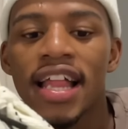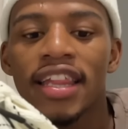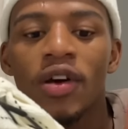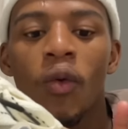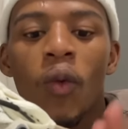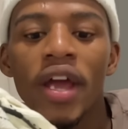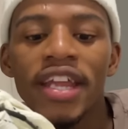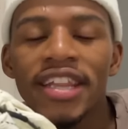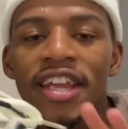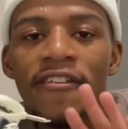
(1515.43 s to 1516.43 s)
the way
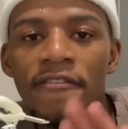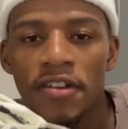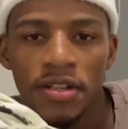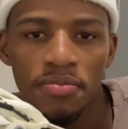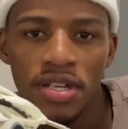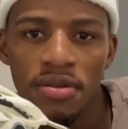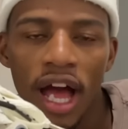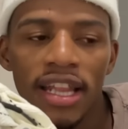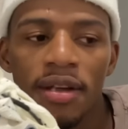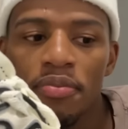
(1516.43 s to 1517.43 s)
that they fit me,
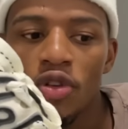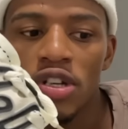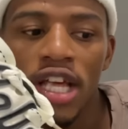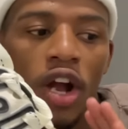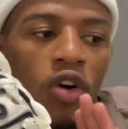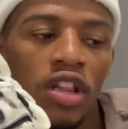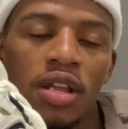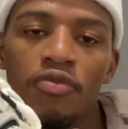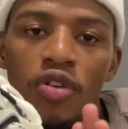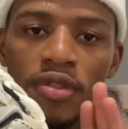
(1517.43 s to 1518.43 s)
I think because I got
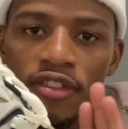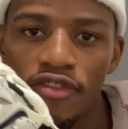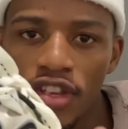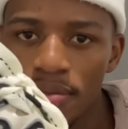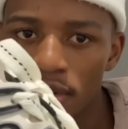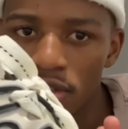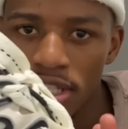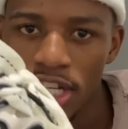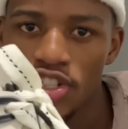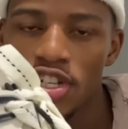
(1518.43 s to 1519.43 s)
them from the female
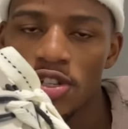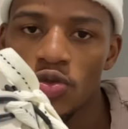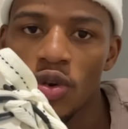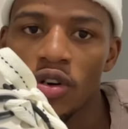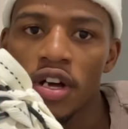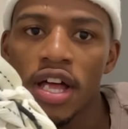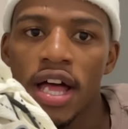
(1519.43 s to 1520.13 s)
section as well.